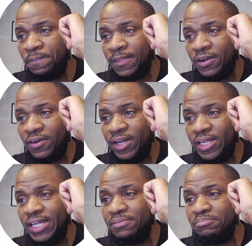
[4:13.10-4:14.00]
right,
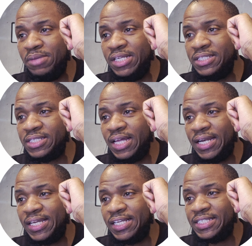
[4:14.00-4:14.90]
it means that
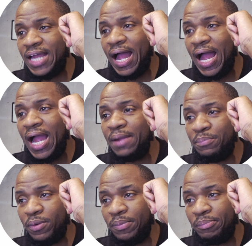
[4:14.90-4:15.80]
there is a high
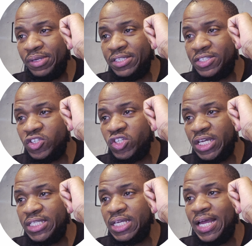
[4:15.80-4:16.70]
probability
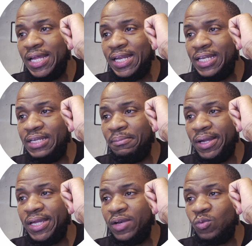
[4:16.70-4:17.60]
chance that the
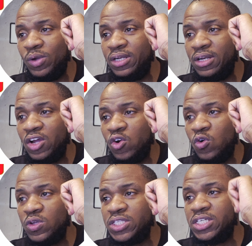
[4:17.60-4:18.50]
market will
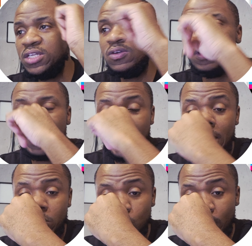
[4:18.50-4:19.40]
continue
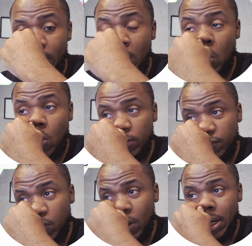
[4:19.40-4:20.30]
its way going
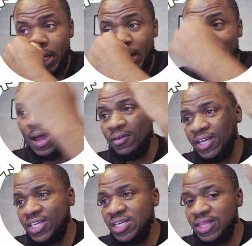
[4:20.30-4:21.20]
forward. Now, the
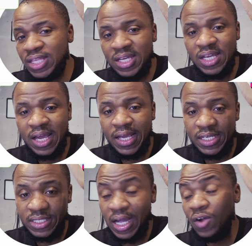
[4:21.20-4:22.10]
key thing here
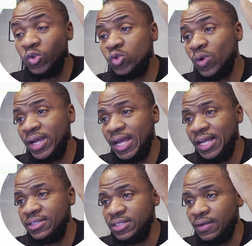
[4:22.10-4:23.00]
is, how do I
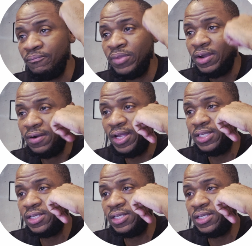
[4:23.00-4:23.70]
enter, right?